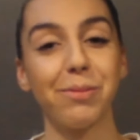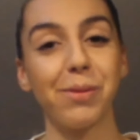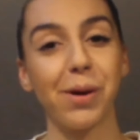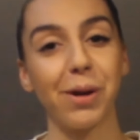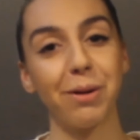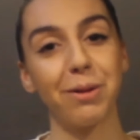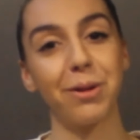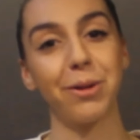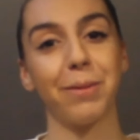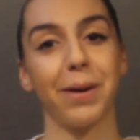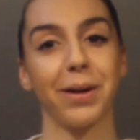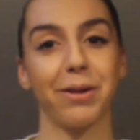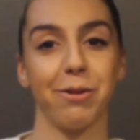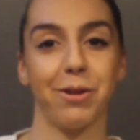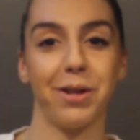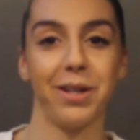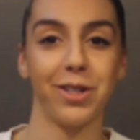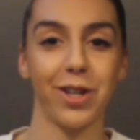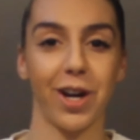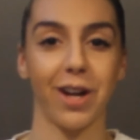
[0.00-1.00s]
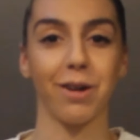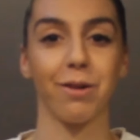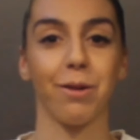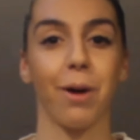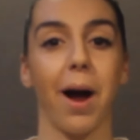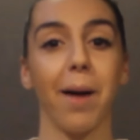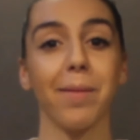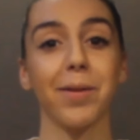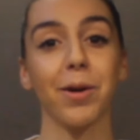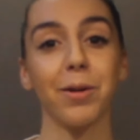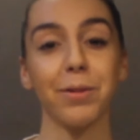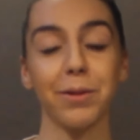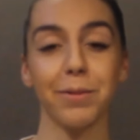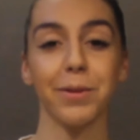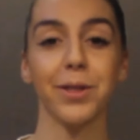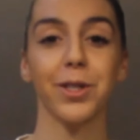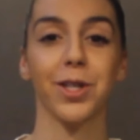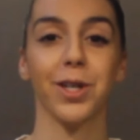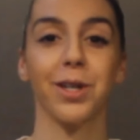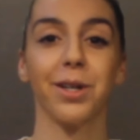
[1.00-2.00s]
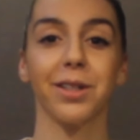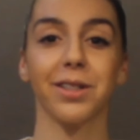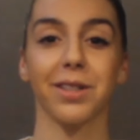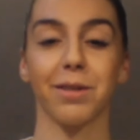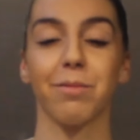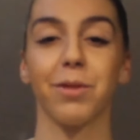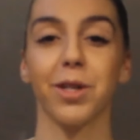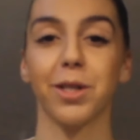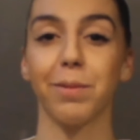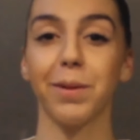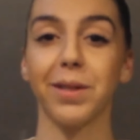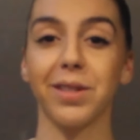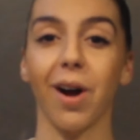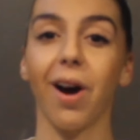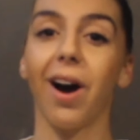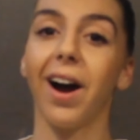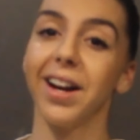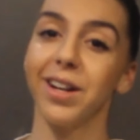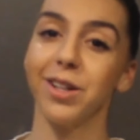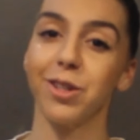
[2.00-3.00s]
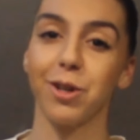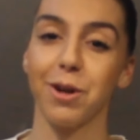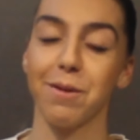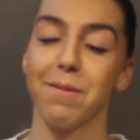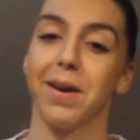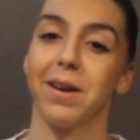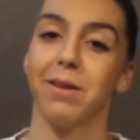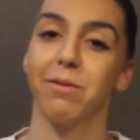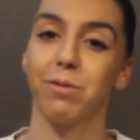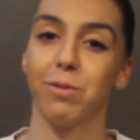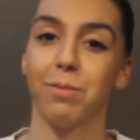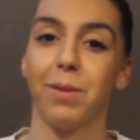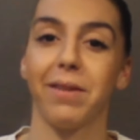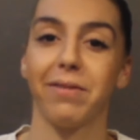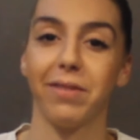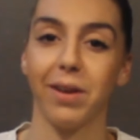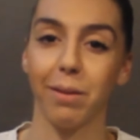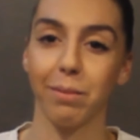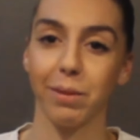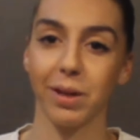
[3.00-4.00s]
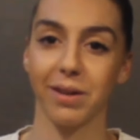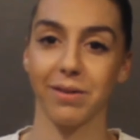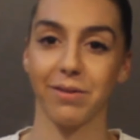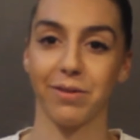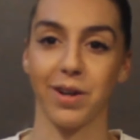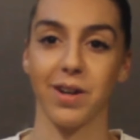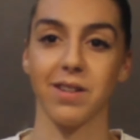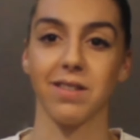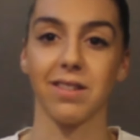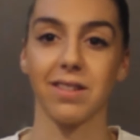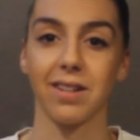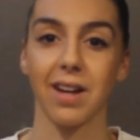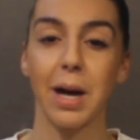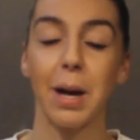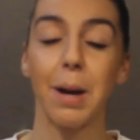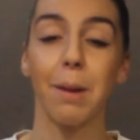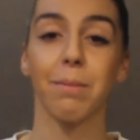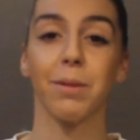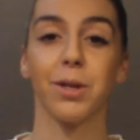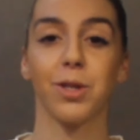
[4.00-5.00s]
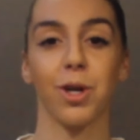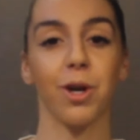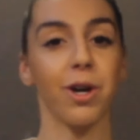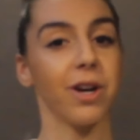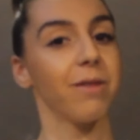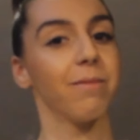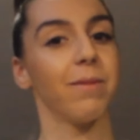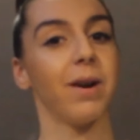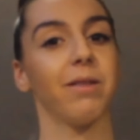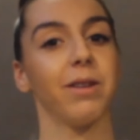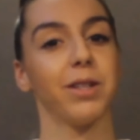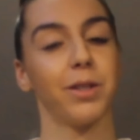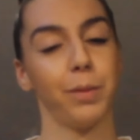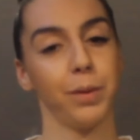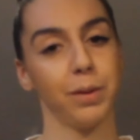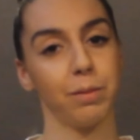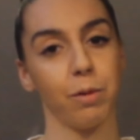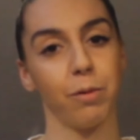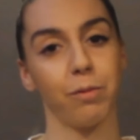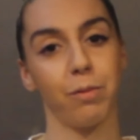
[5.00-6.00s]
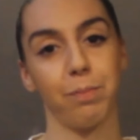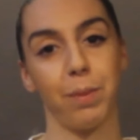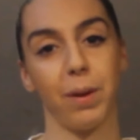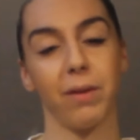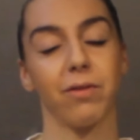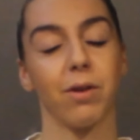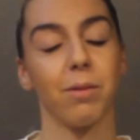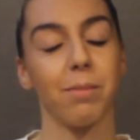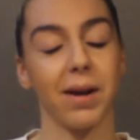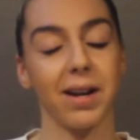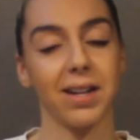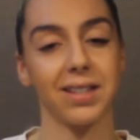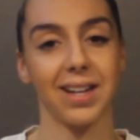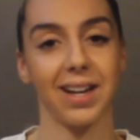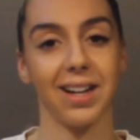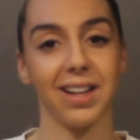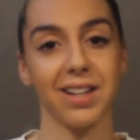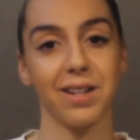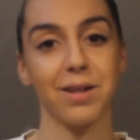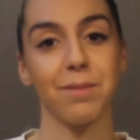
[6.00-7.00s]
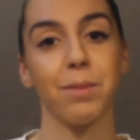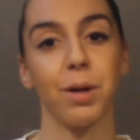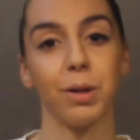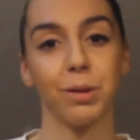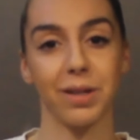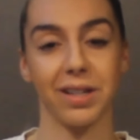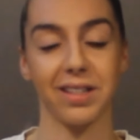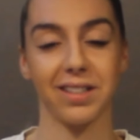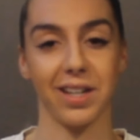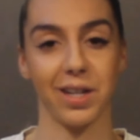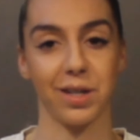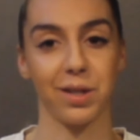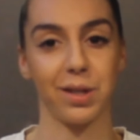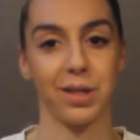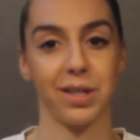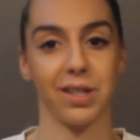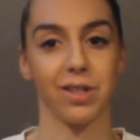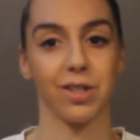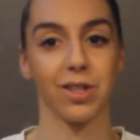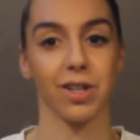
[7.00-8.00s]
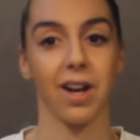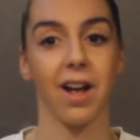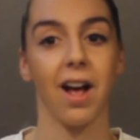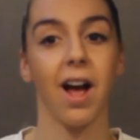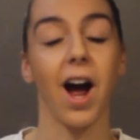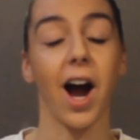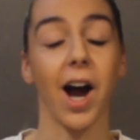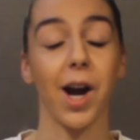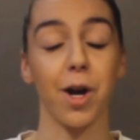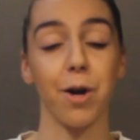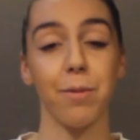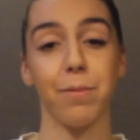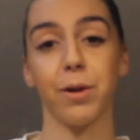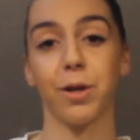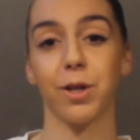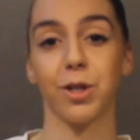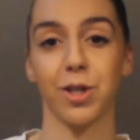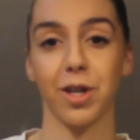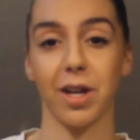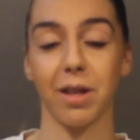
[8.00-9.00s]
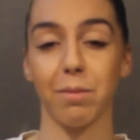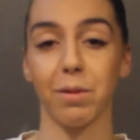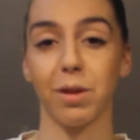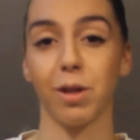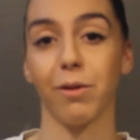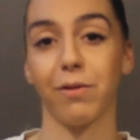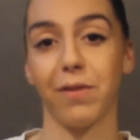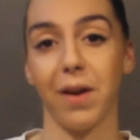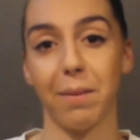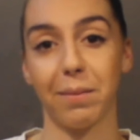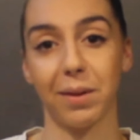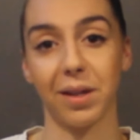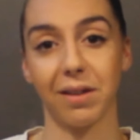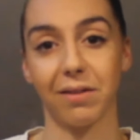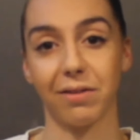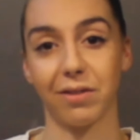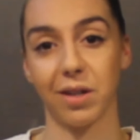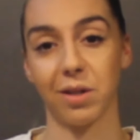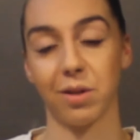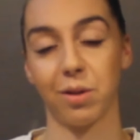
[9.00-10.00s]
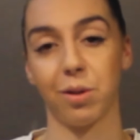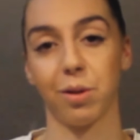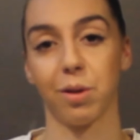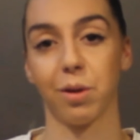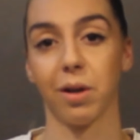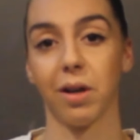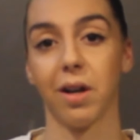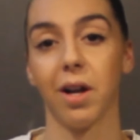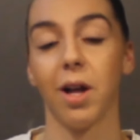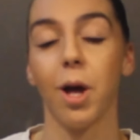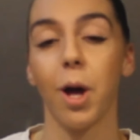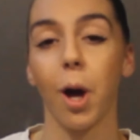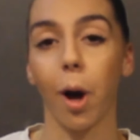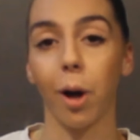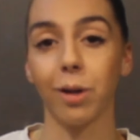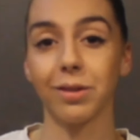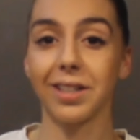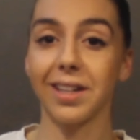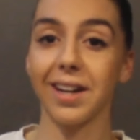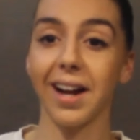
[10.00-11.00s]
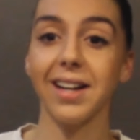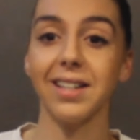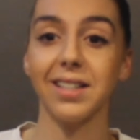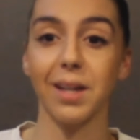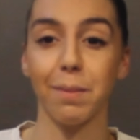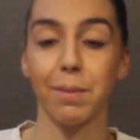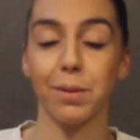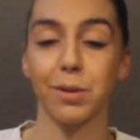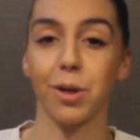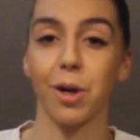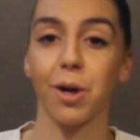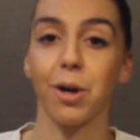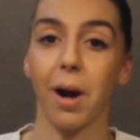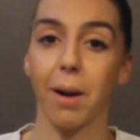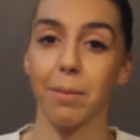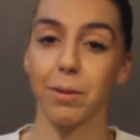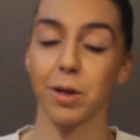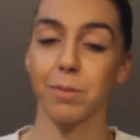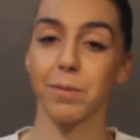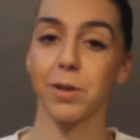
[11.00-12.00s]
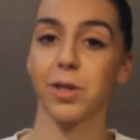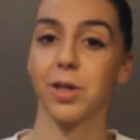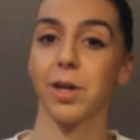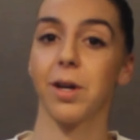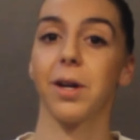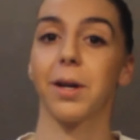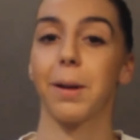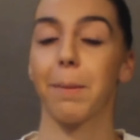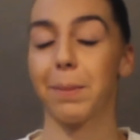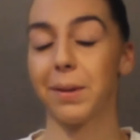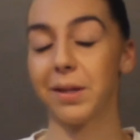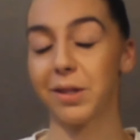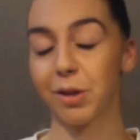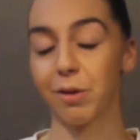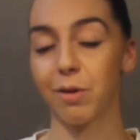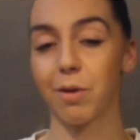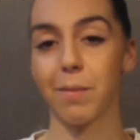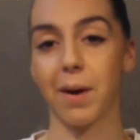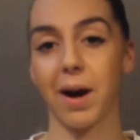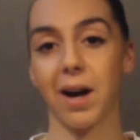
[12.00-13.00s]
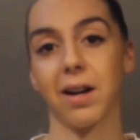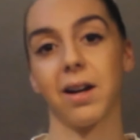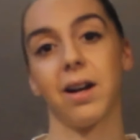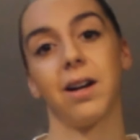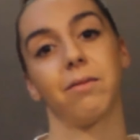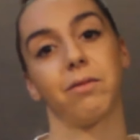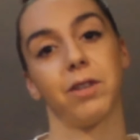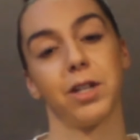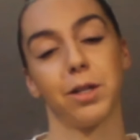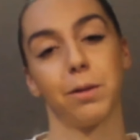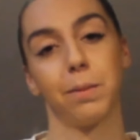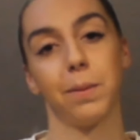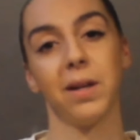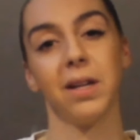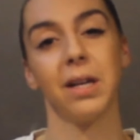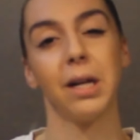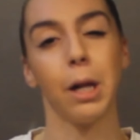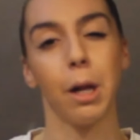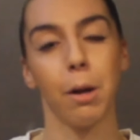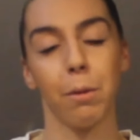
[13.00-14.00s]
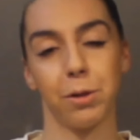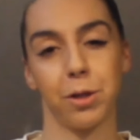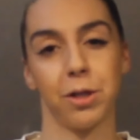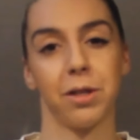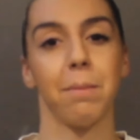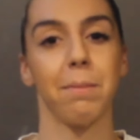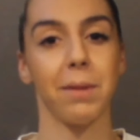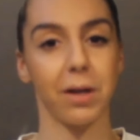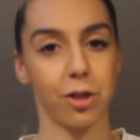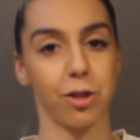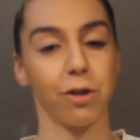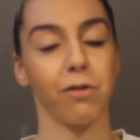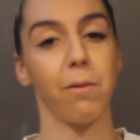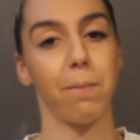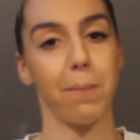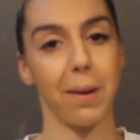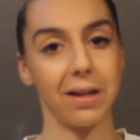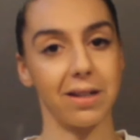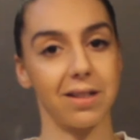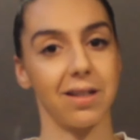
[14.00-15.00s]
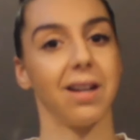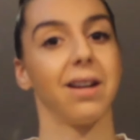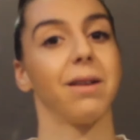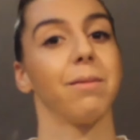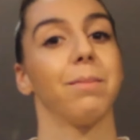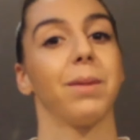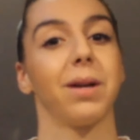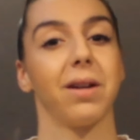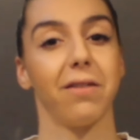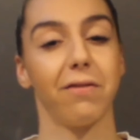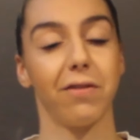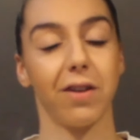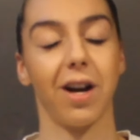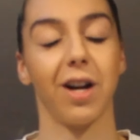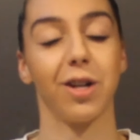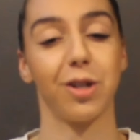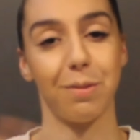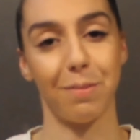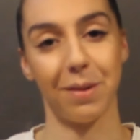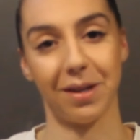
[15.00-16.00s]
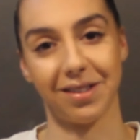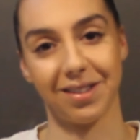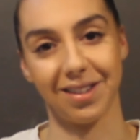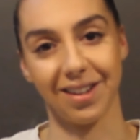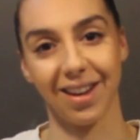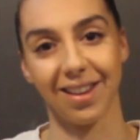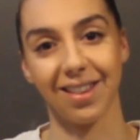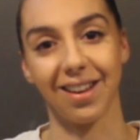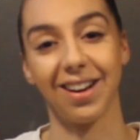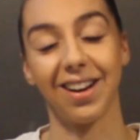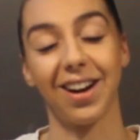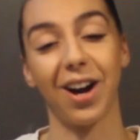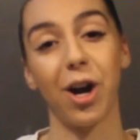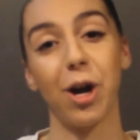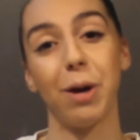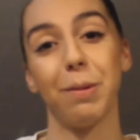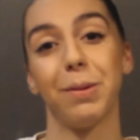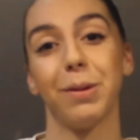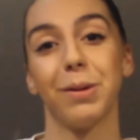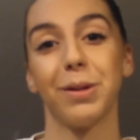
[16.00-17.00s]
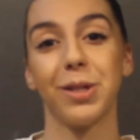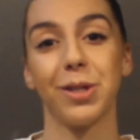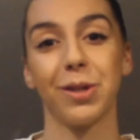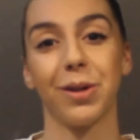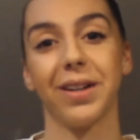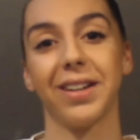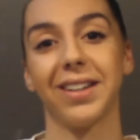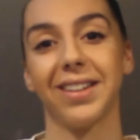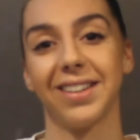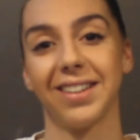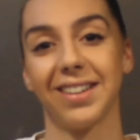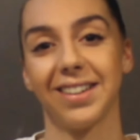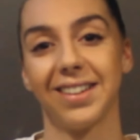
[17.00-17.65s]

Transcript: Welcome to my cooking channel. I'm going to be sharing some recipes I enjoy making for my family and friends. Majority of my recipes will be from my Italian and Maltese heritage. I hope you can share them with your family and friends too. On today's episode, I'm going to be sharing a Pinsa Romana recipe, which is a mixture of a pizza and a focaccia mixed together. I hope you enjoy it.